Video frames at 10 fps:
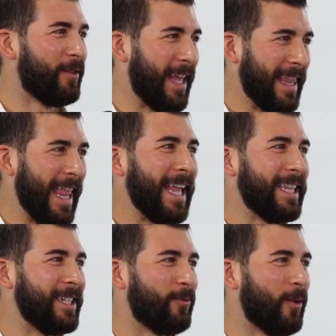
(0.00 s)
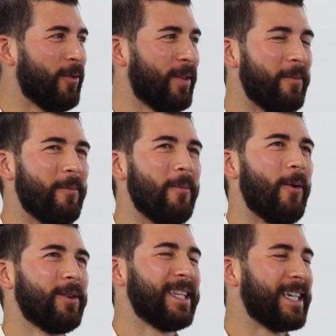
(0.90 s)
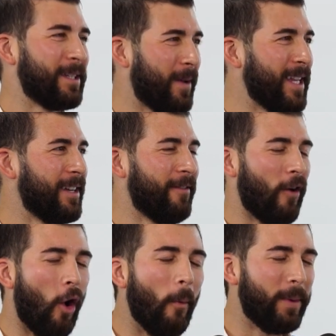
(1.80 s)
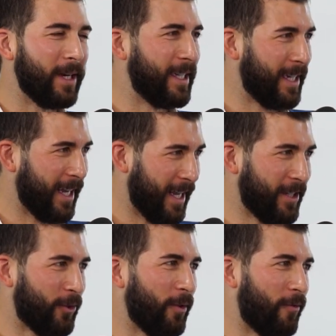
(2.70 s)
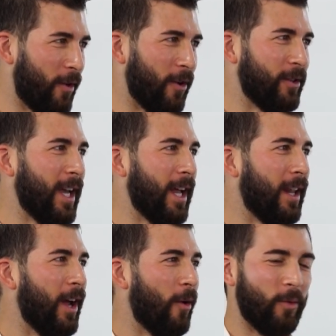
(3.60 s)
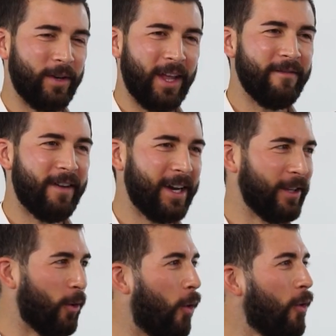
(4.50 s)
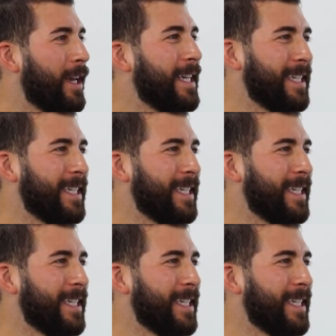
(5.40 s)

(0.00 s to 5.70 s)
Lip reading: the Atlantis, one of the most expensive openings in history for a hotel, where they invited only